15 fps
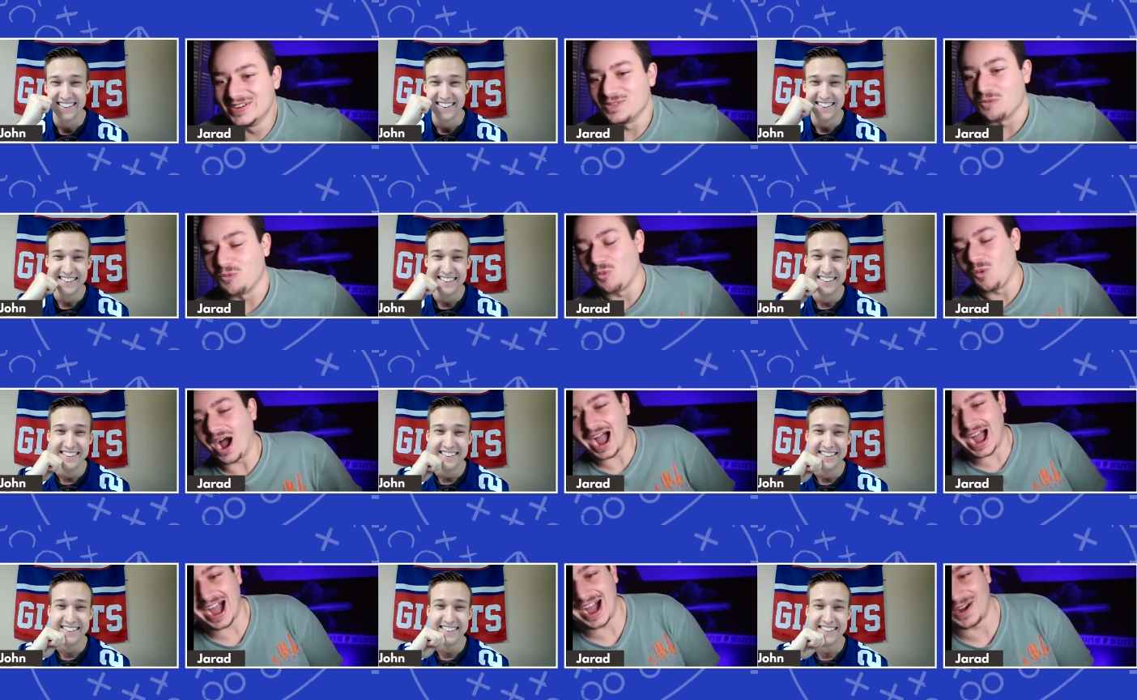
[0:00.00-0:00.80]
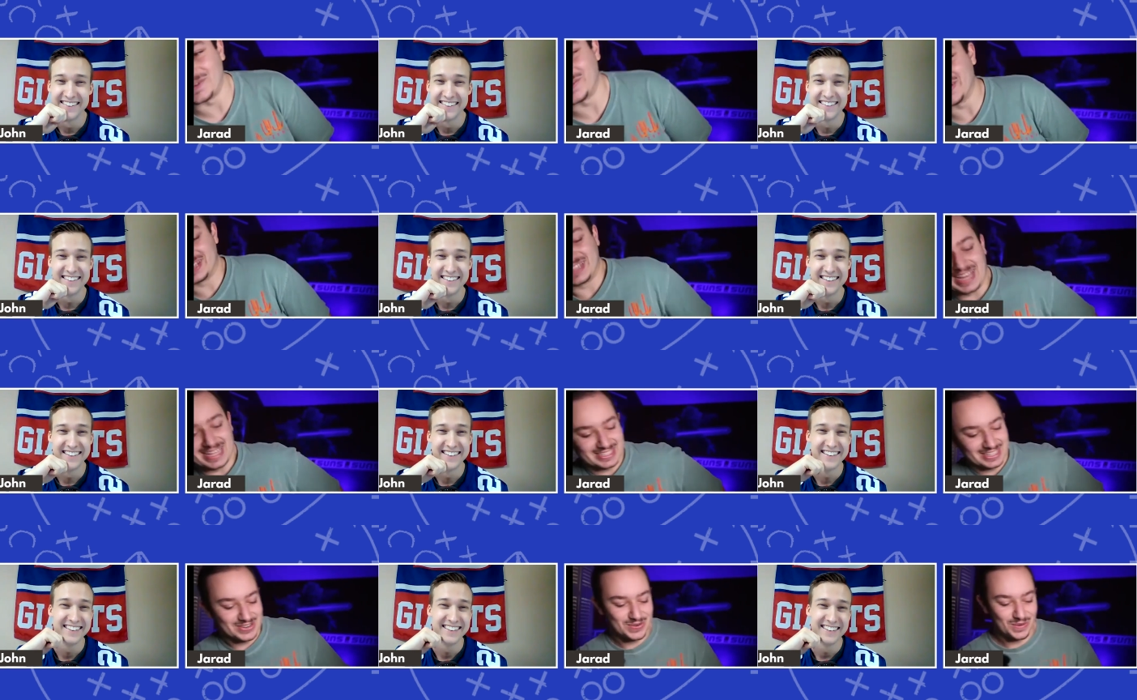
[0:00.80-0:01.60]
Speaker 1: Wow. That's
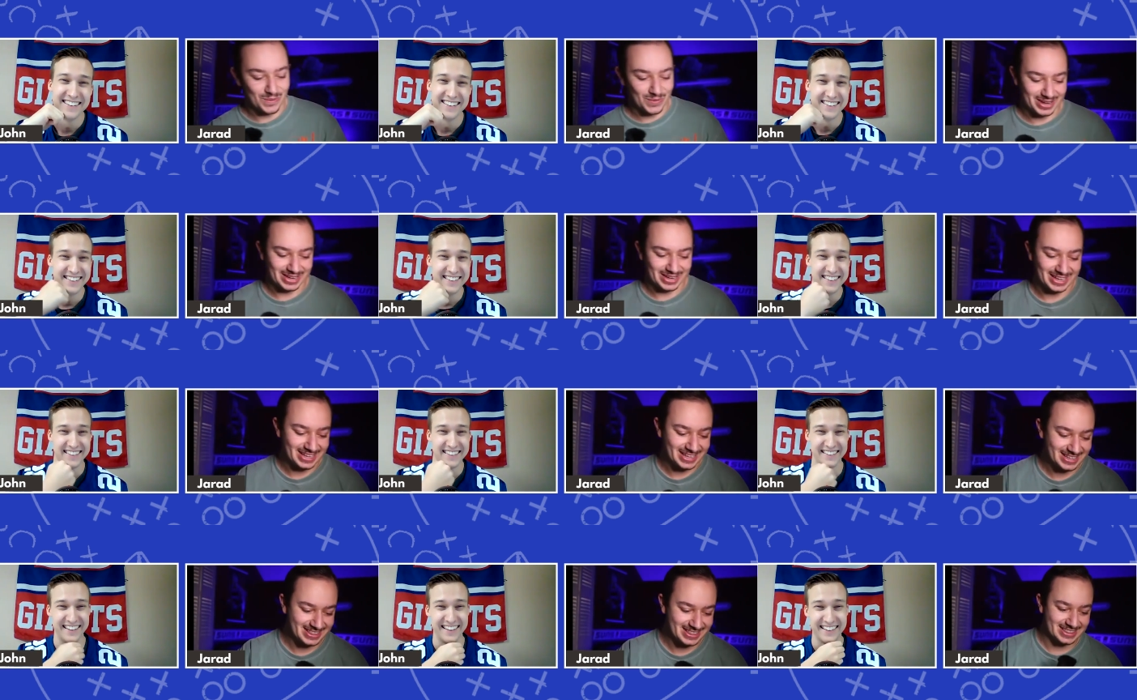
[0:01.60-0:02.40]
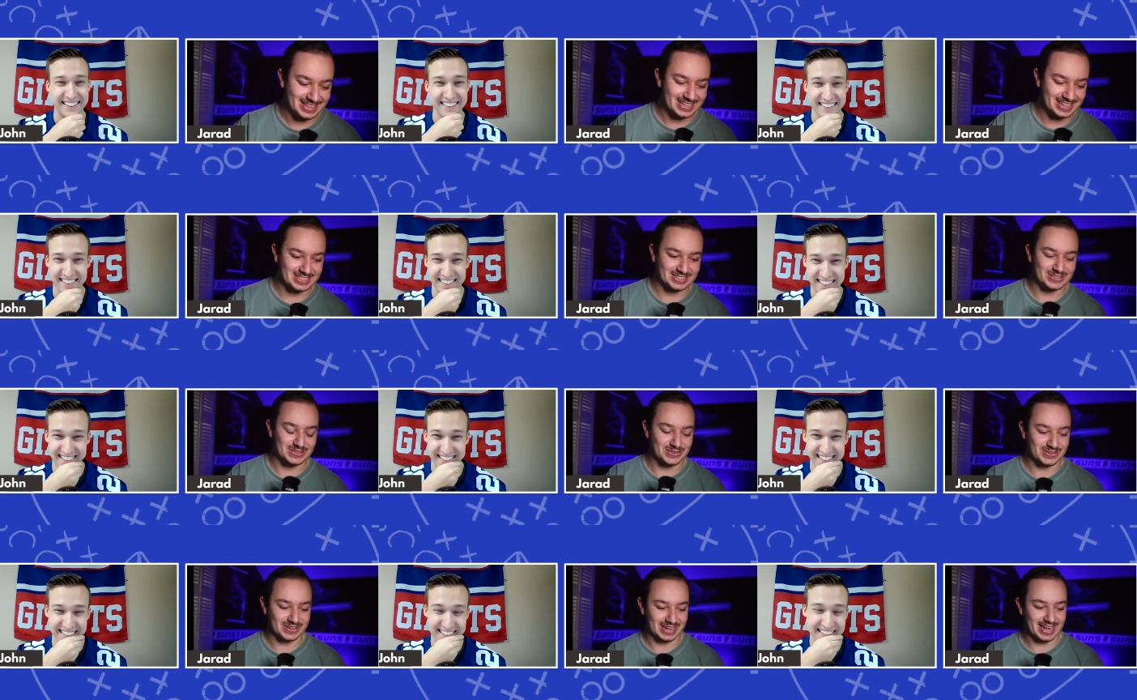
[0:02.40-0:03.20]
annoying. That's
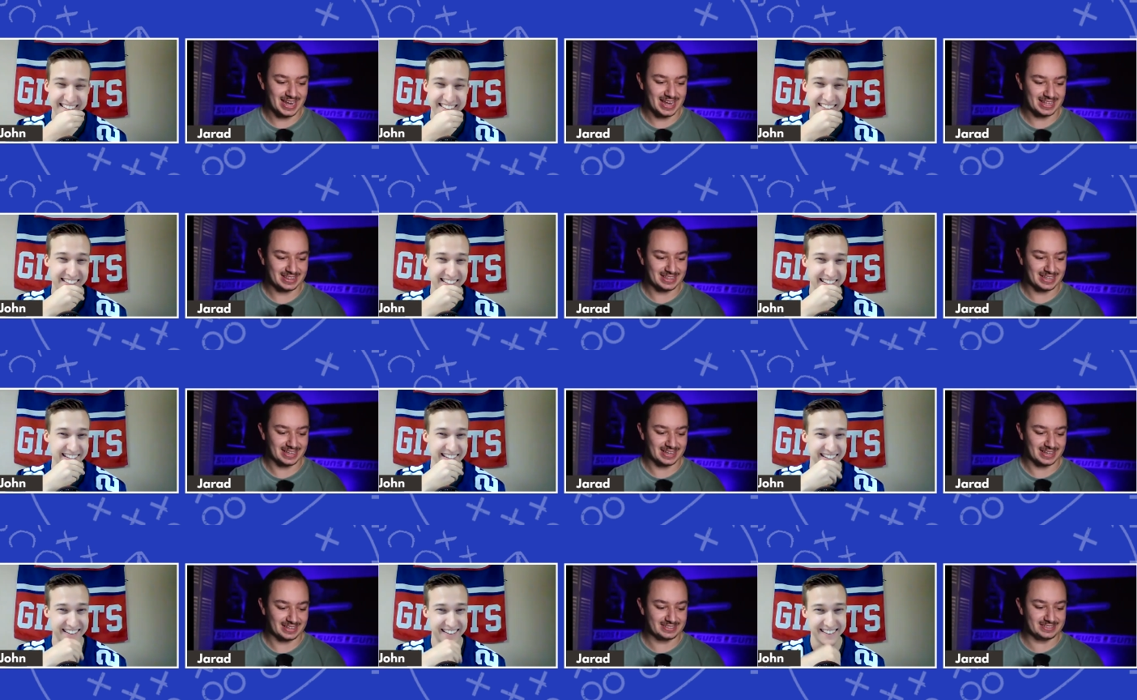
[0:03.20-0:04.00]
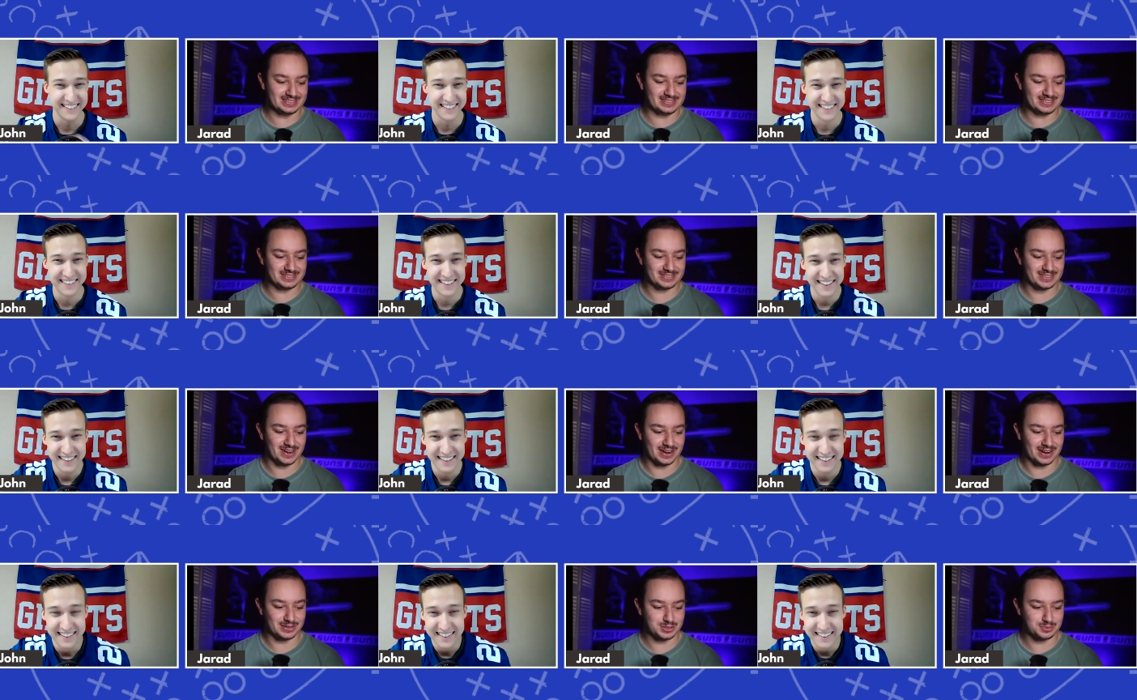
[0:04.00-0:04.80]
annoying. I hate that. All
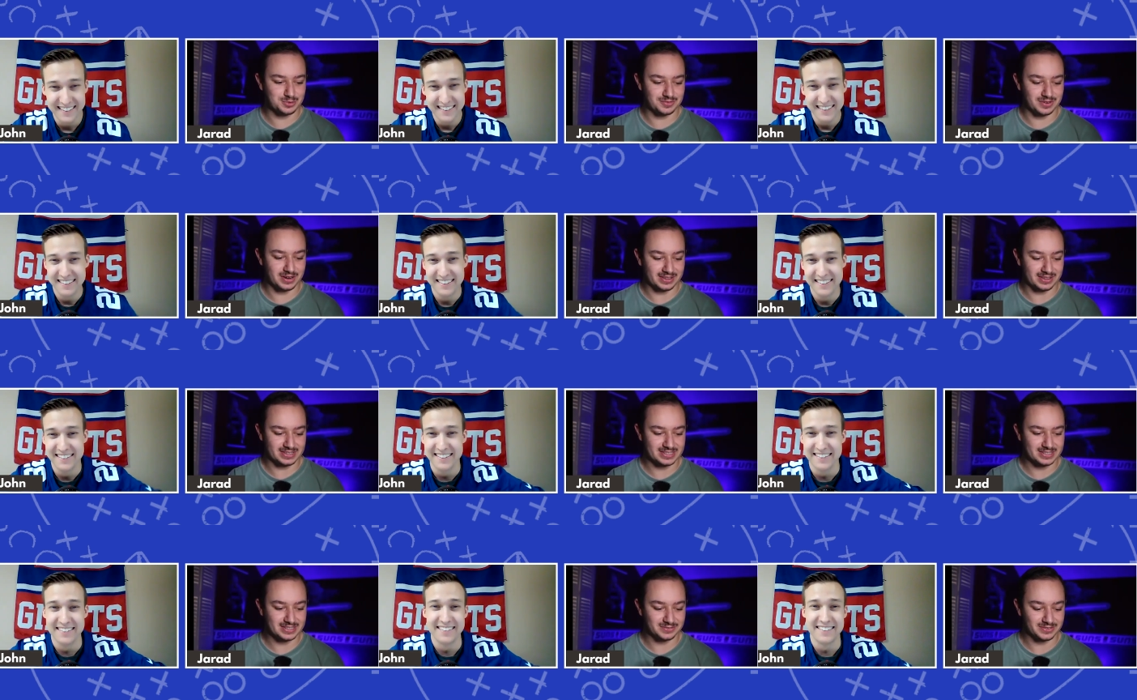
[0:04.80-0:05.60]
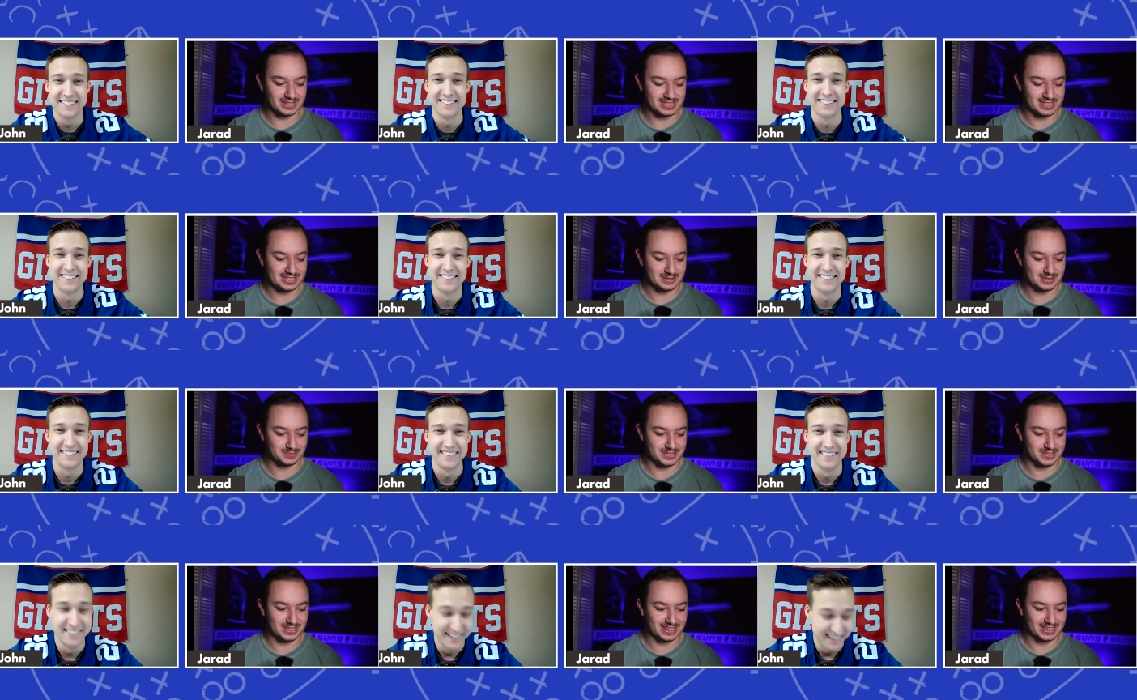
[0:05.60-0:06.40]
right, let's move on to the defenses. I'm
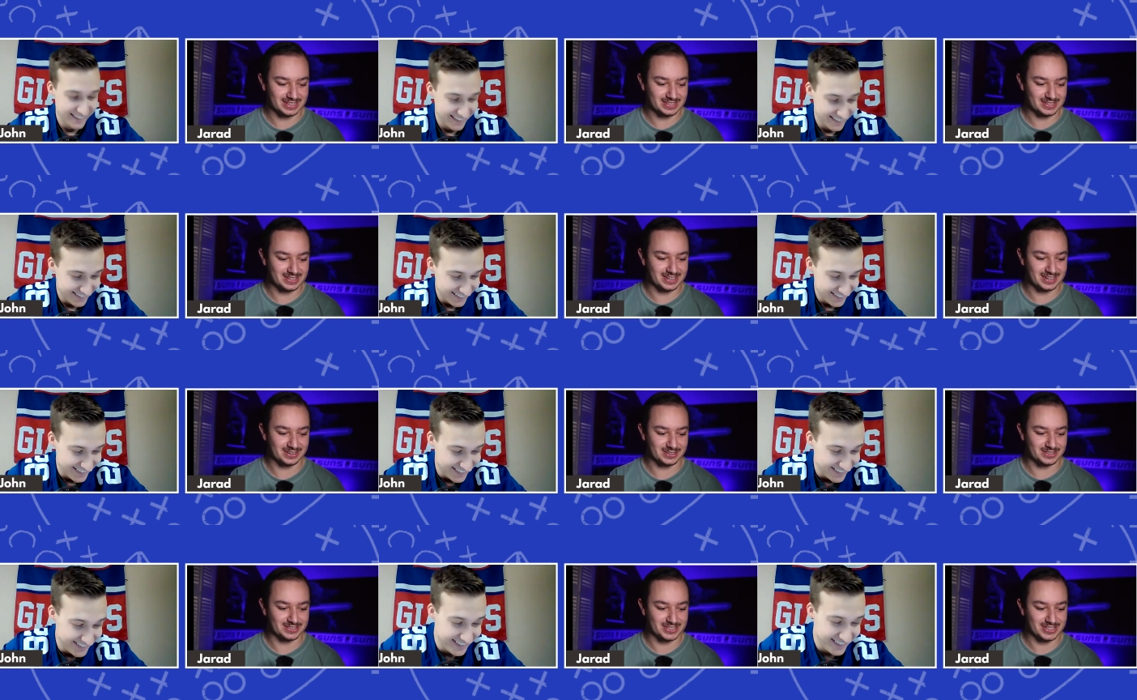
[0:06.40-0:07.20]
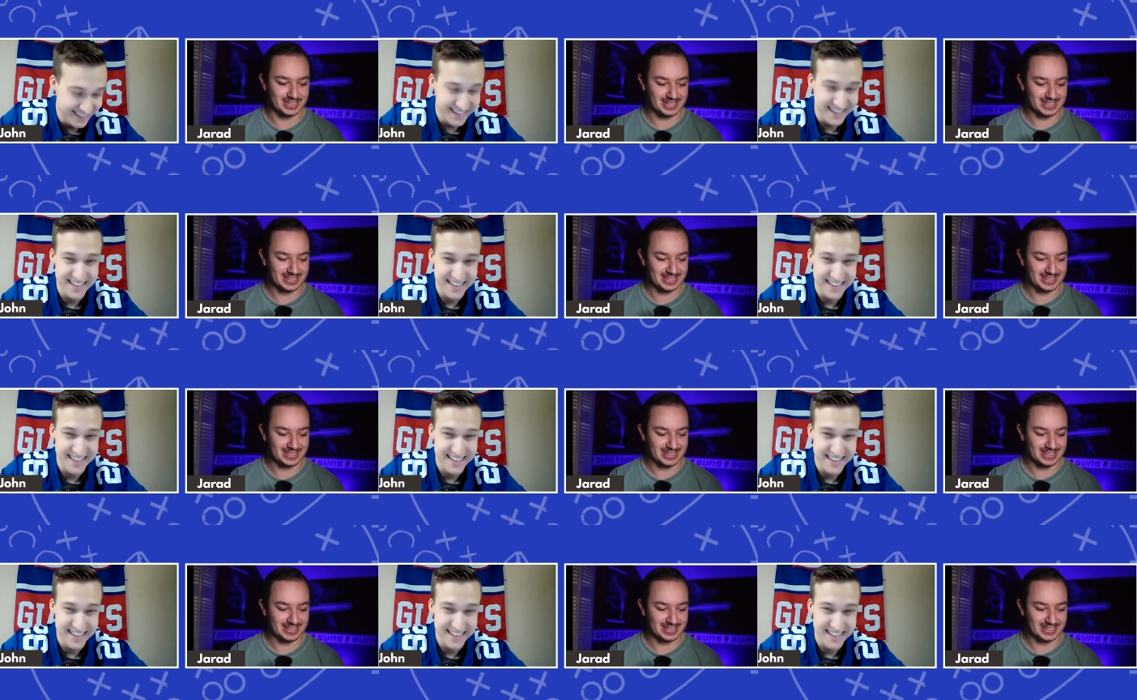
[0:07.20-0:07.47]
sick of this kicker shit.